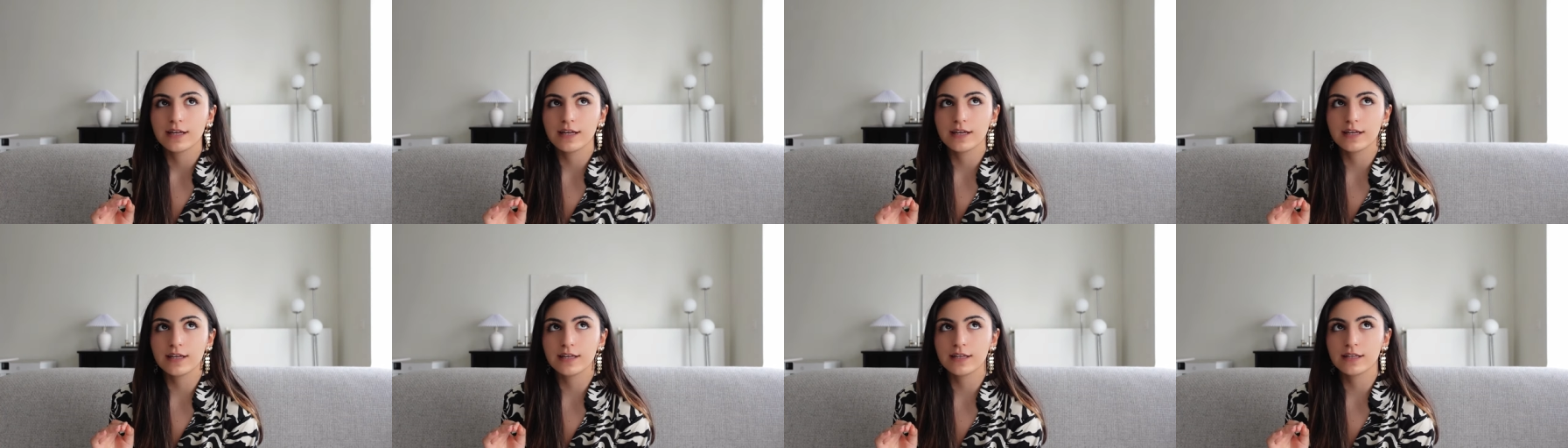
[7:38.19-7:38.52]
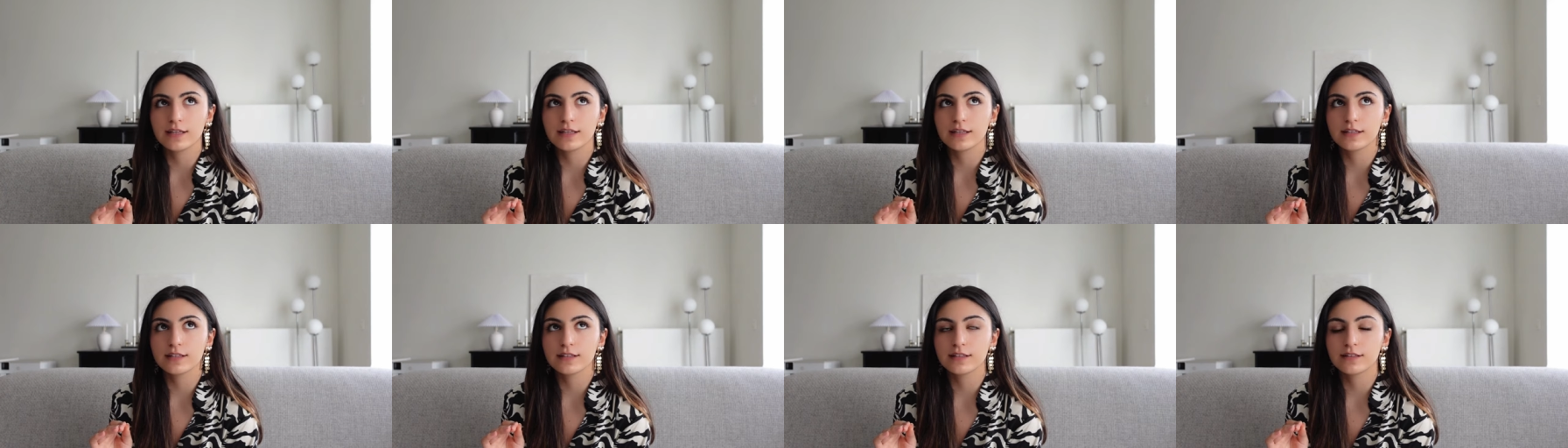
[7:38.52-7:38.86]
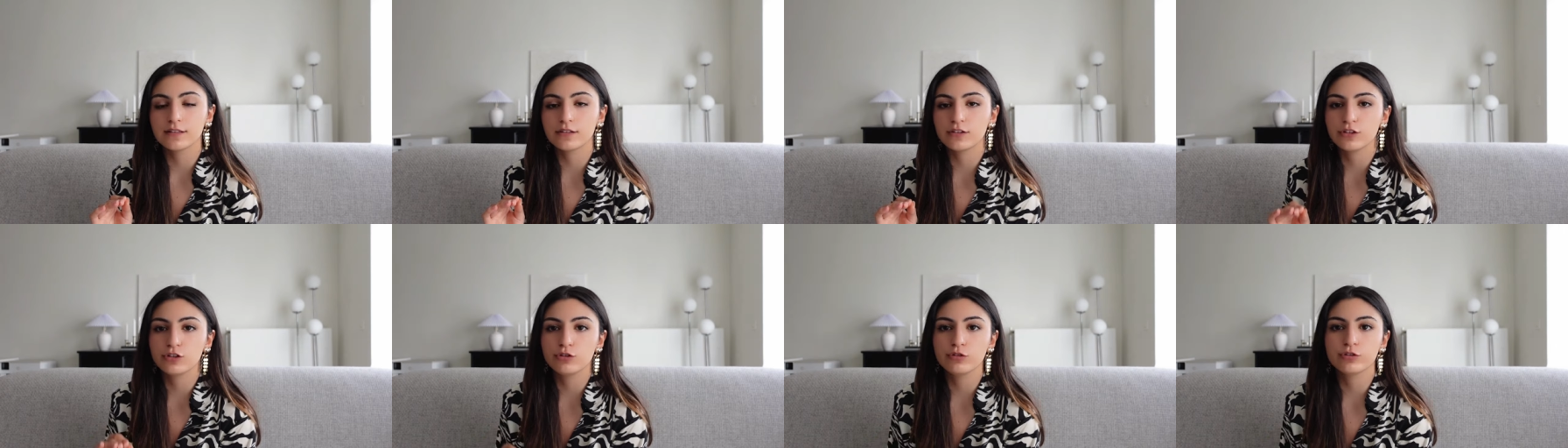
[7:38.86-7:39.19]

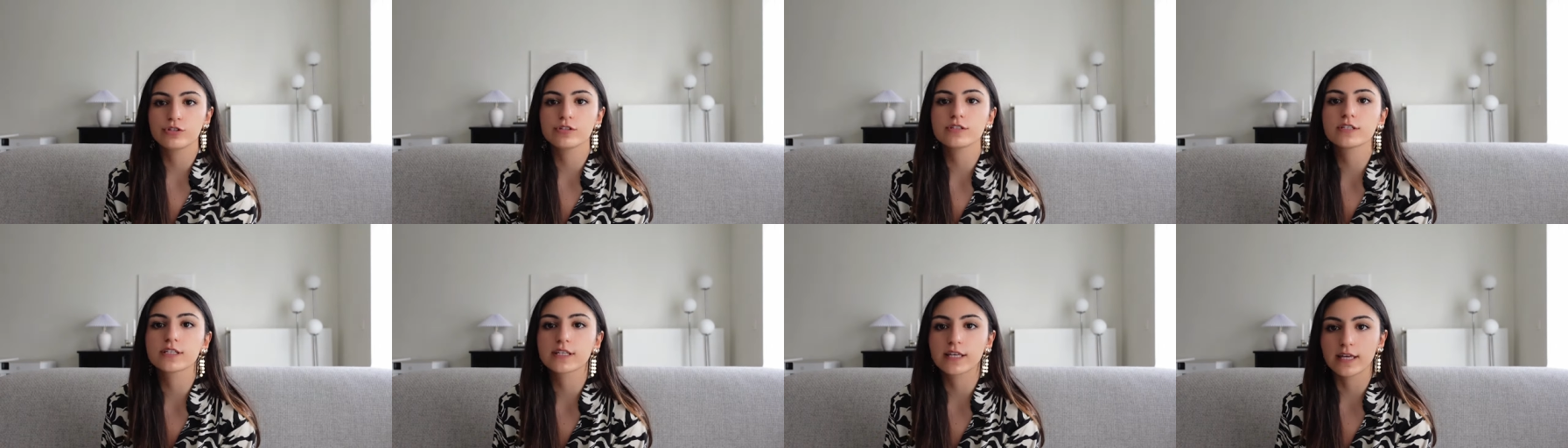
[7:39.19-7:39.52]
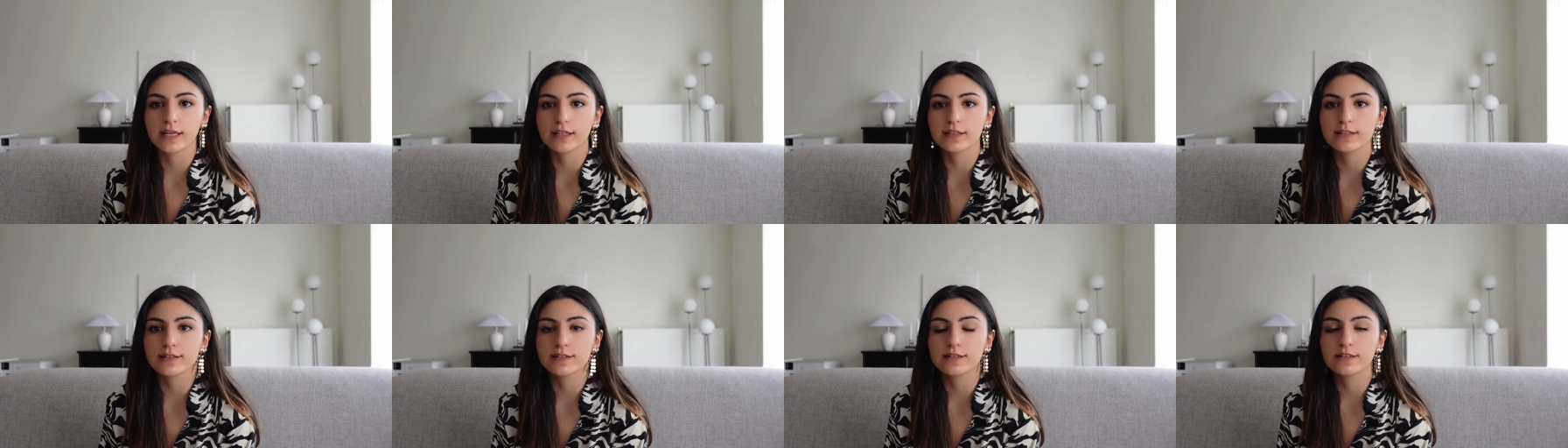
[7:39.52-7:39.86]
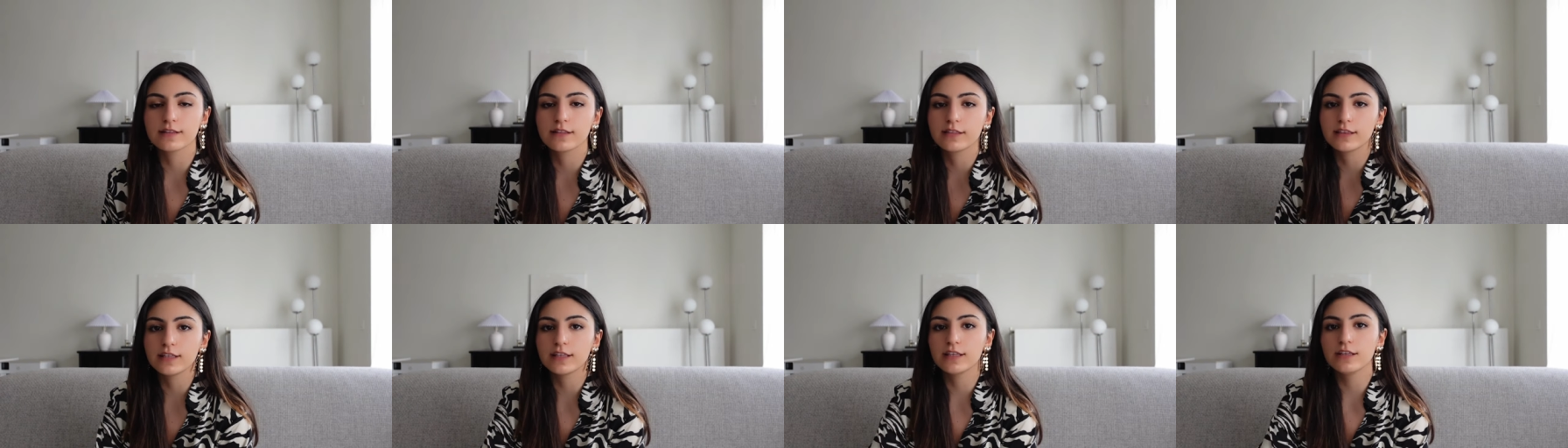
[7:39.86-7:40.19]
and you just get
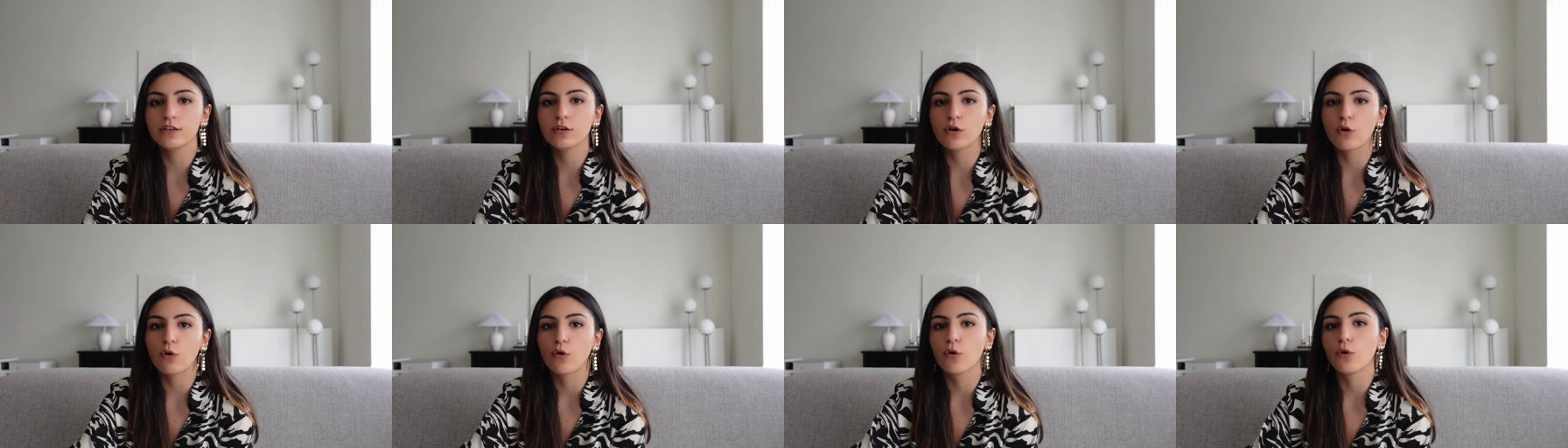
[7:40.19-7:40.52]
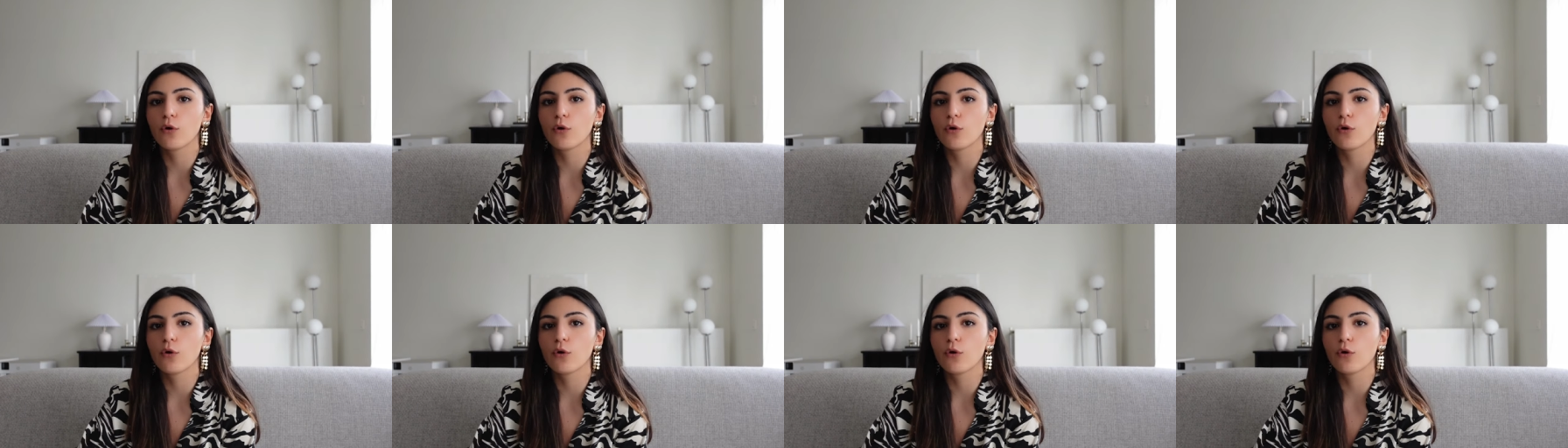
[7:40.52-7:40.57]
the